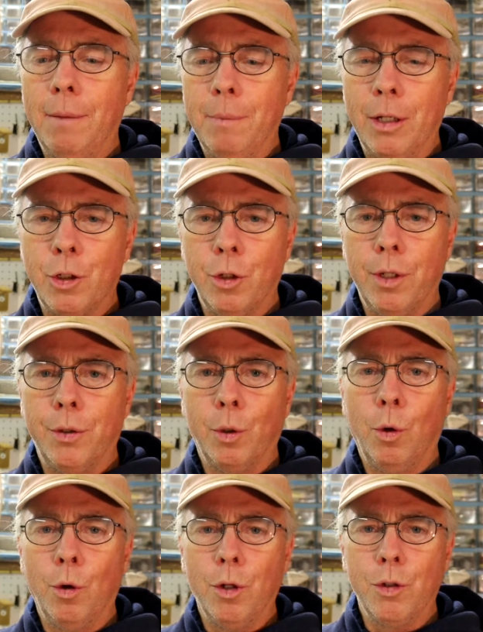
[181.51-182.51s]
make sure that
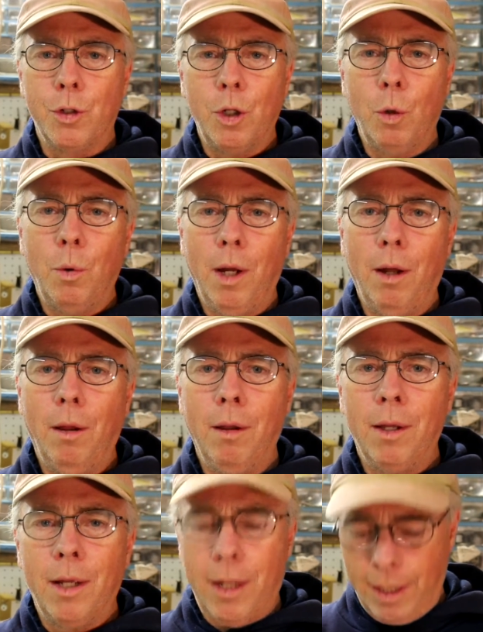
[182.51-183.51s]
their orders go
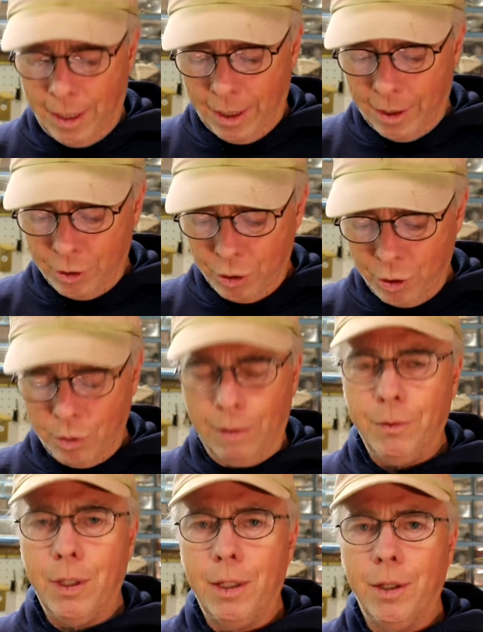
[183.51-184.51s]
well, and do
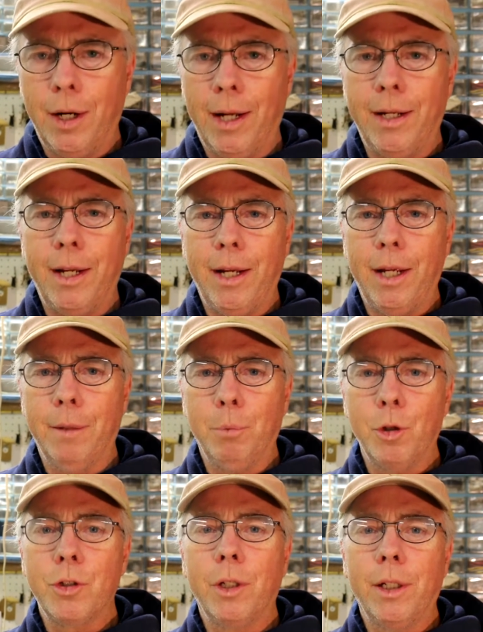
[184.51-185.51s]
everything that I can
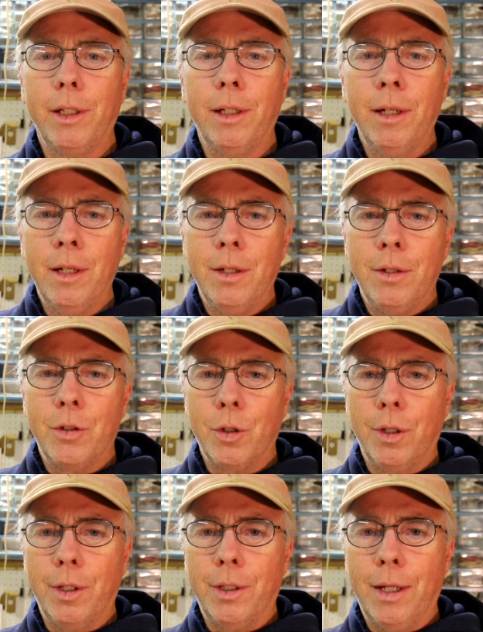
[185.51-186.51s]
personally
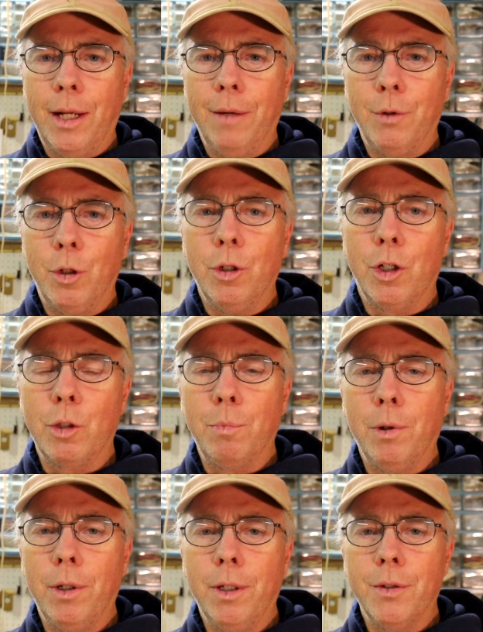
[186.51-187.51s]
so that they have a good
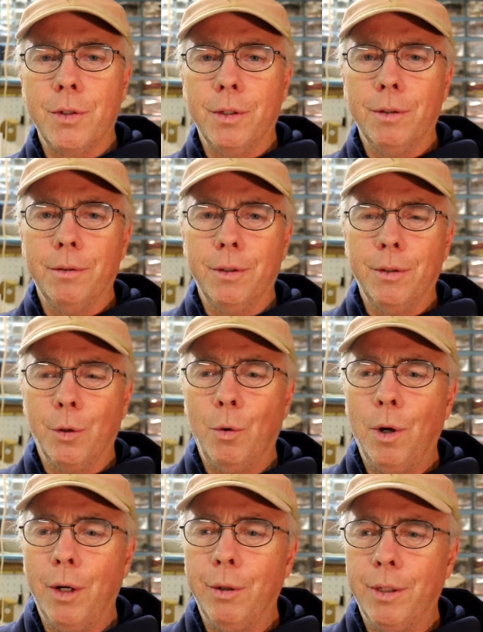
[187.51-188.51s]
experience in
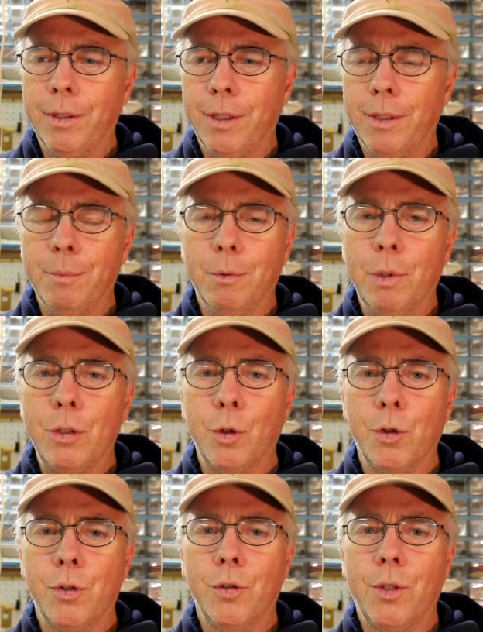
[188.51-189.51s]
acquiring the
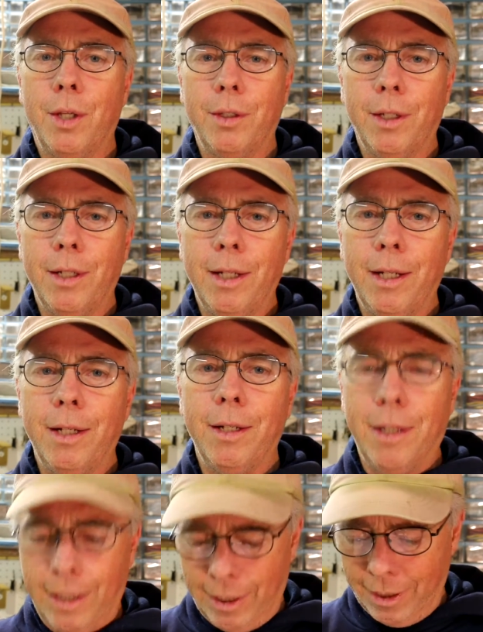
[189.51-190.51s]
resources that they need
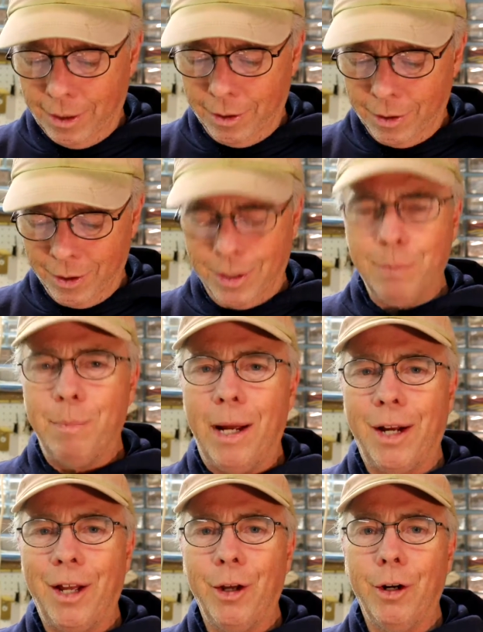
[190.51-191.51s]
and to get
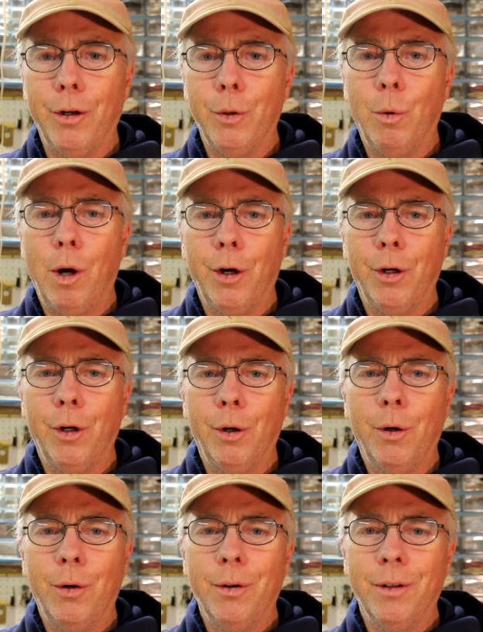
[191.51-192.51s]
back out on the water
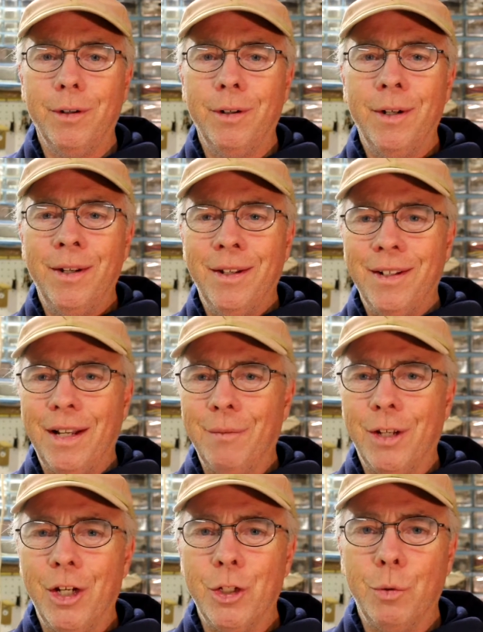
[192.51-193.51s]
or
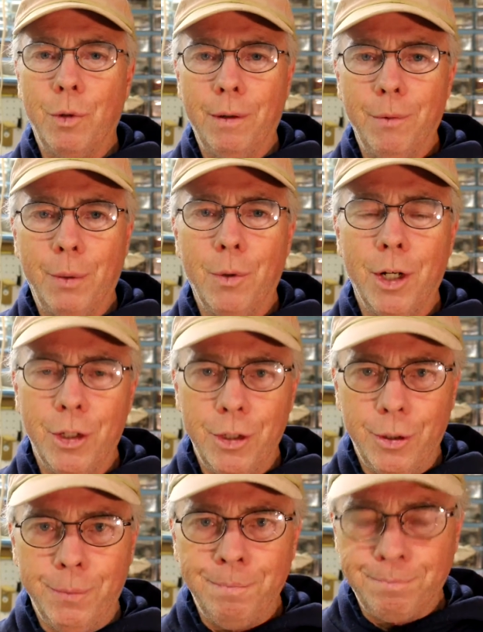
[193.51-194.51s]
navigation, whatever they want to
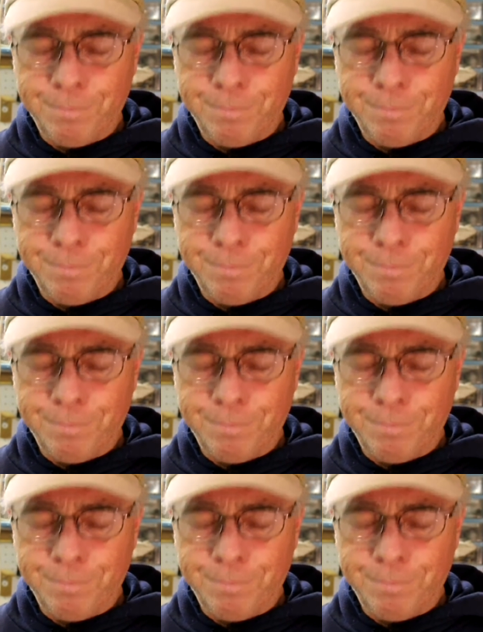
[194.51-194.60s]
do.